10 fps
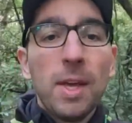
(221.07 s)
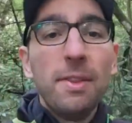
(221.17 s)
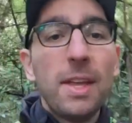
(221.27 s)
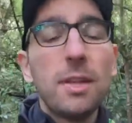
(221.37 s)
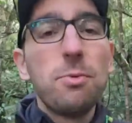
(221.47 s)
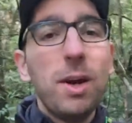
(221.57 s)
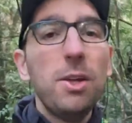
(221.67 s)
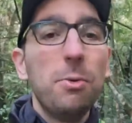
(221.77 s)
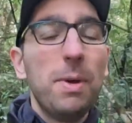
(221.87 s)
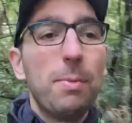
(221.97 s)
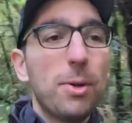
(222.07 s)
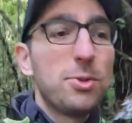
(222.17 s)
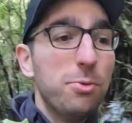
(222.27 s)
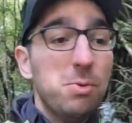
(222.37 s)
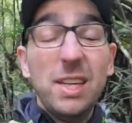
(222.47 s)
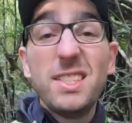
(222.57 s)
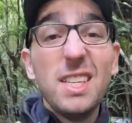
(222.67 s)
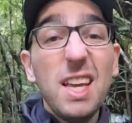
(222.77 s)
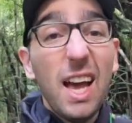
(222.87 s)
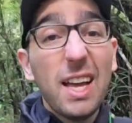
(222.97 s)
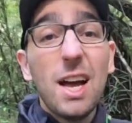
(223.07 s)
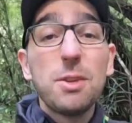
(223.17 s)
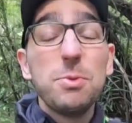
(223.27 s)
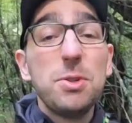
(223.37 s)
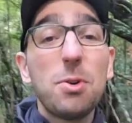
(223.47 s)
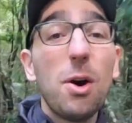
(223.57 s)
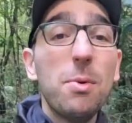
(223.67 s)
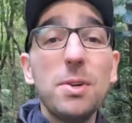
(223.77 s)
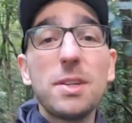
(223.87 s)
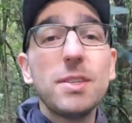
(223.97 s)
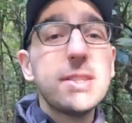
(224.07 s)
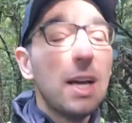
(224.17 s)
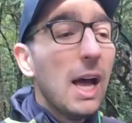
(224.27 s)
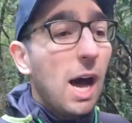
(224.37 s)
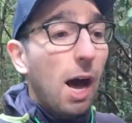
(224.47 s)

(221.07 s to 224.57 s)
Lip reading: In that way, you'll be able to literally hang out with your coworkers,